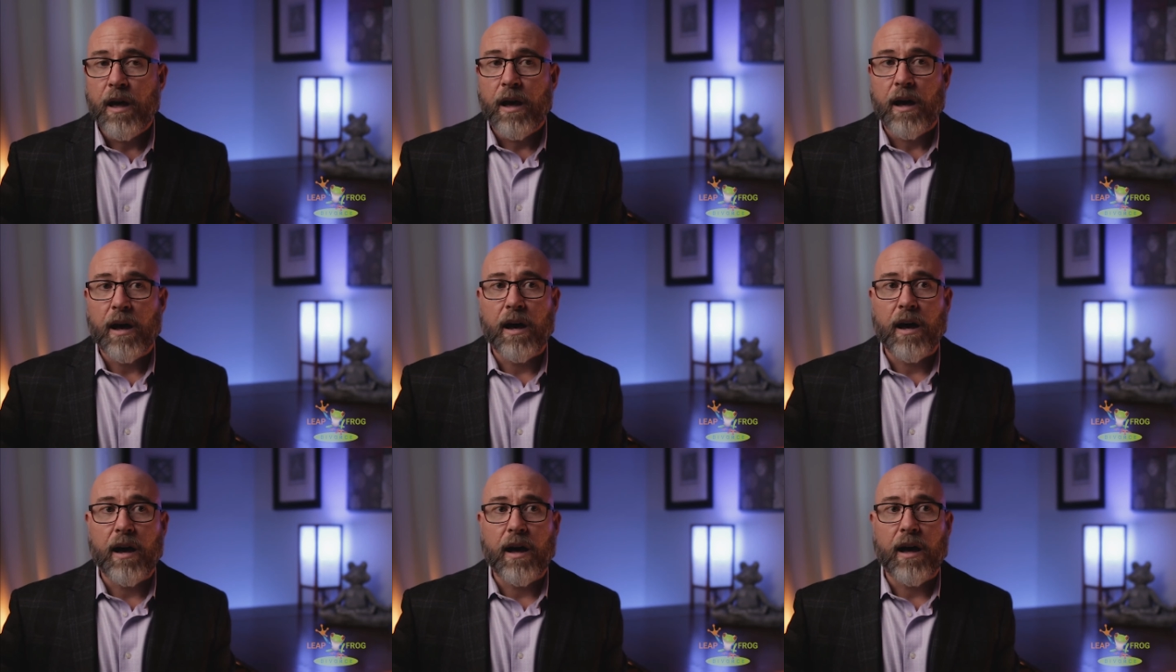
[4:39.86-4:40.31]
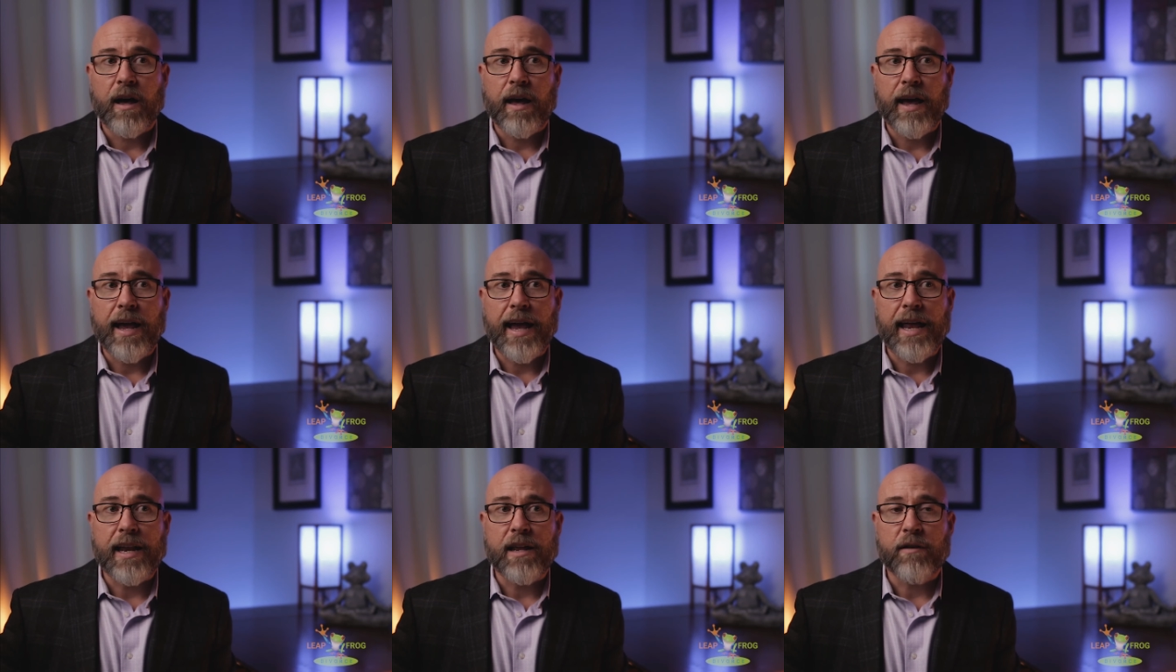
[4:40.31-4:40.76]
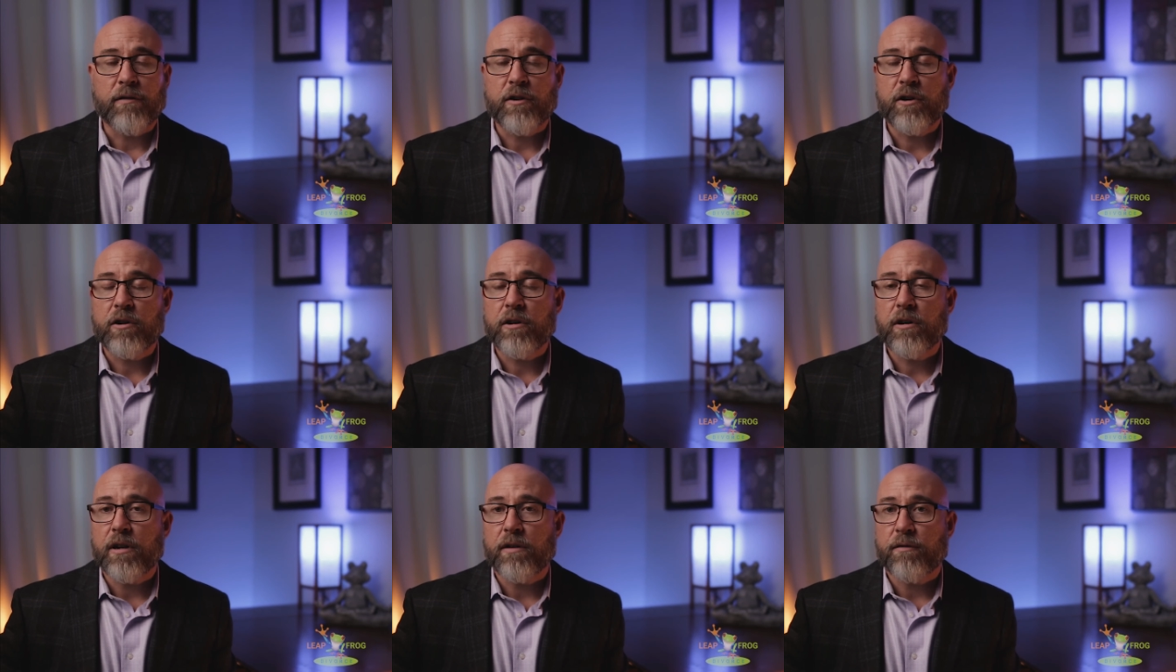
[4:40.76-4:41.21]
And if
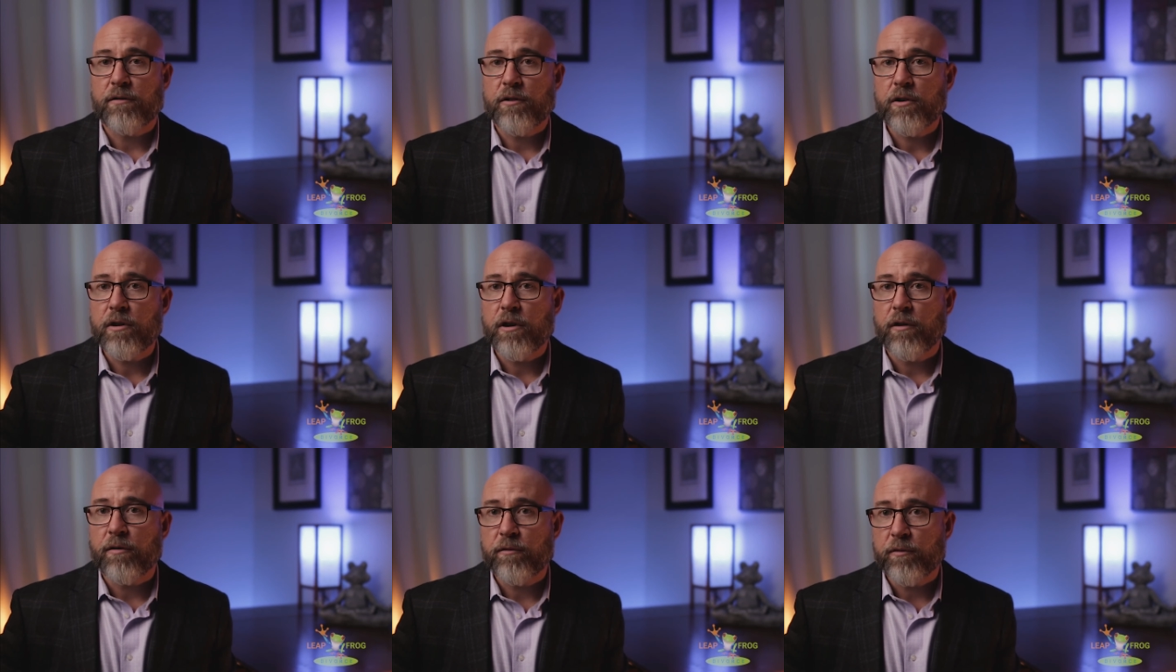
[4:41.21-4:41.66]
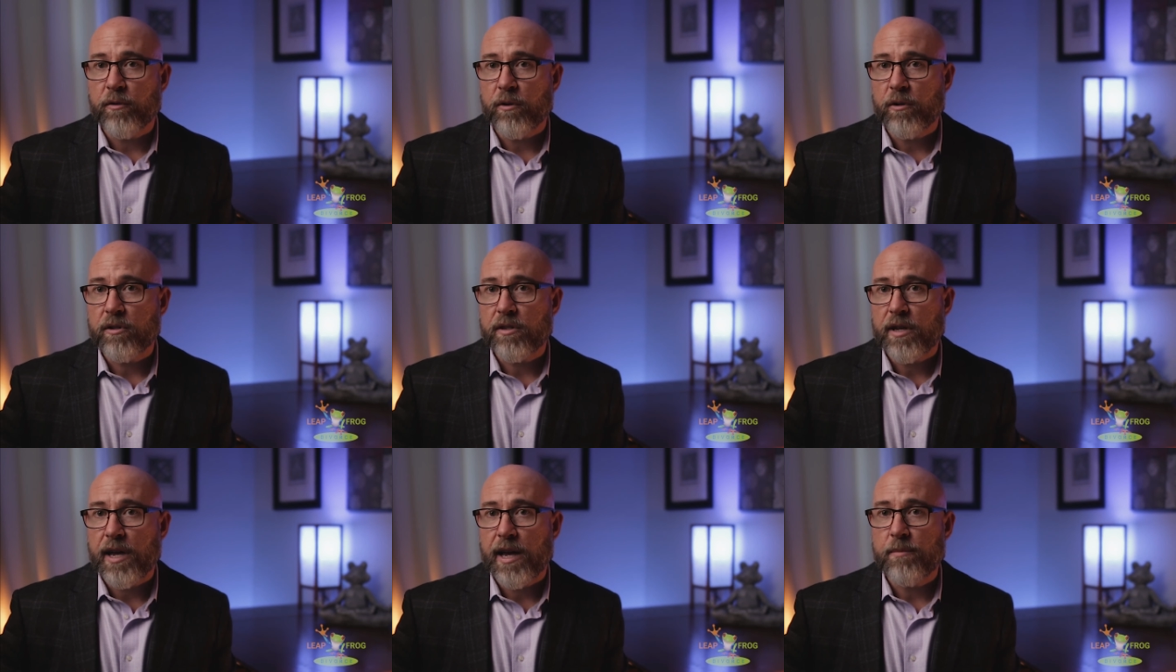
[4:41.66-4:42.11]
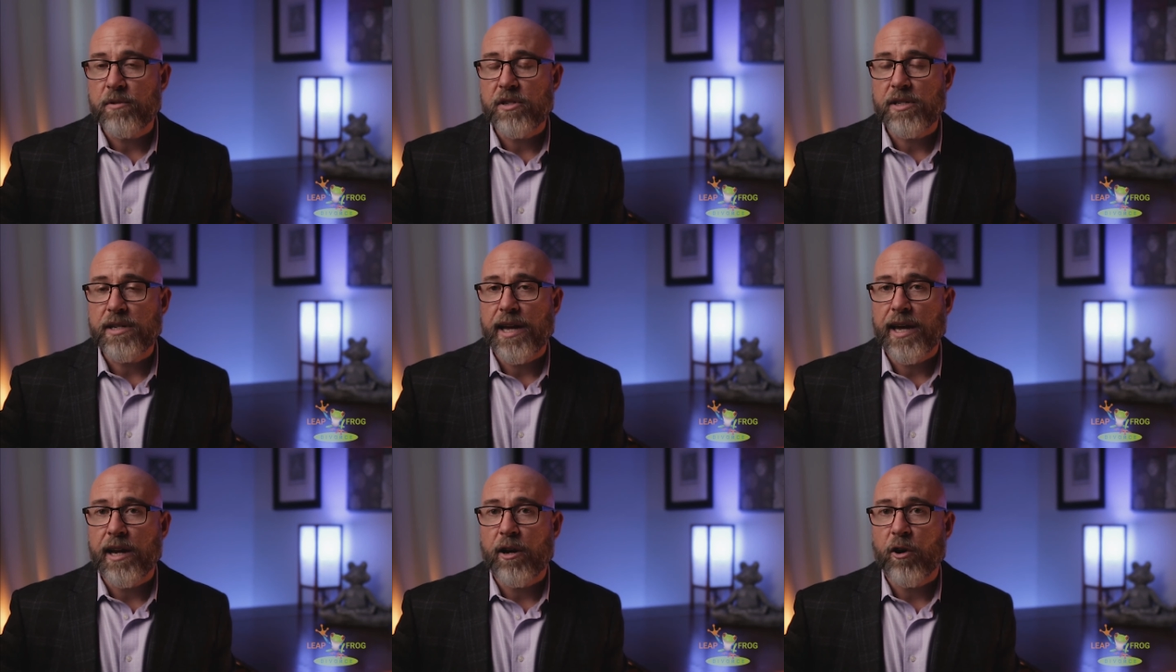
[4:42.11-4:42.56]
you're a full-time
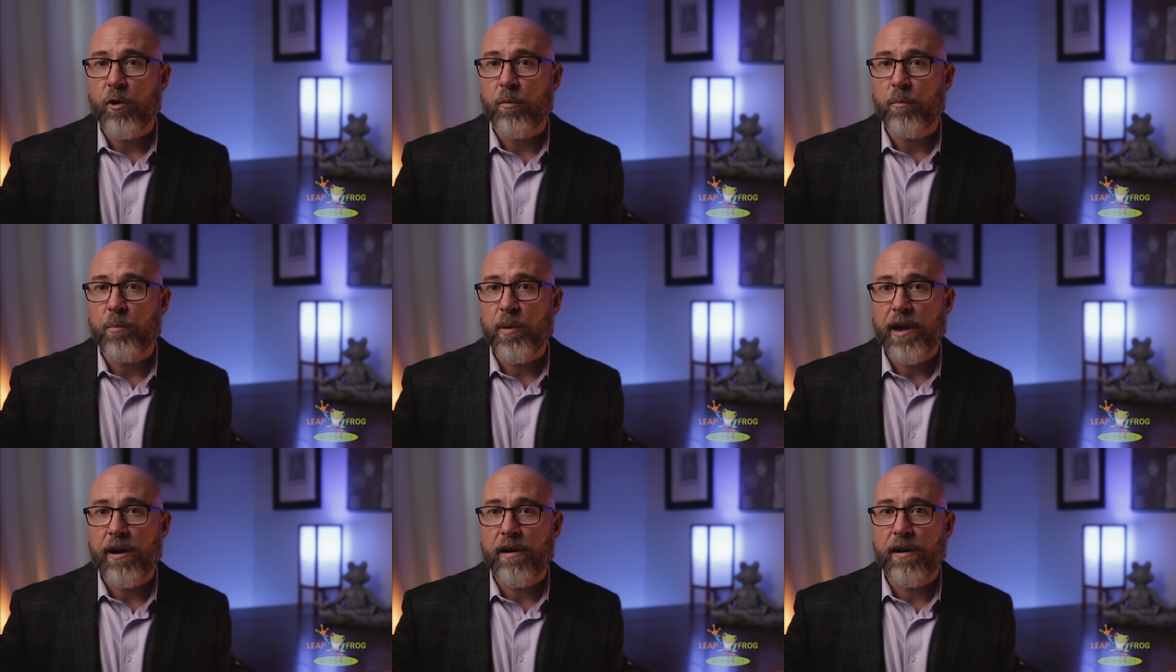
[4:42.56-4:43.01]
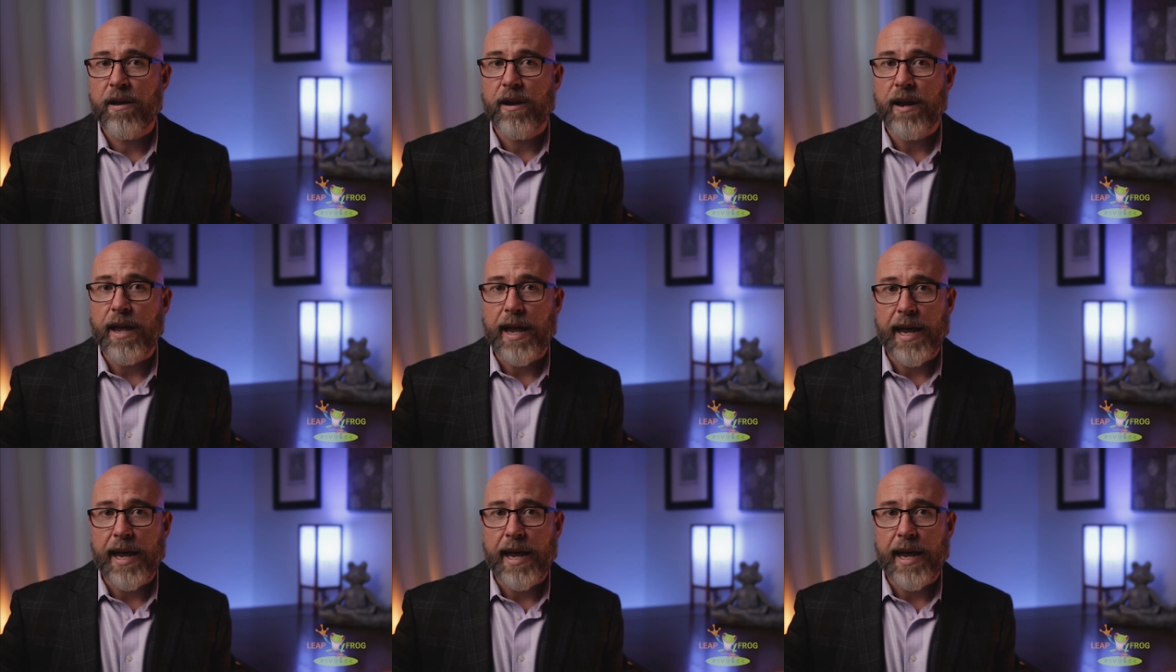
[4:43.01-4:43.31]
stay-at-home parent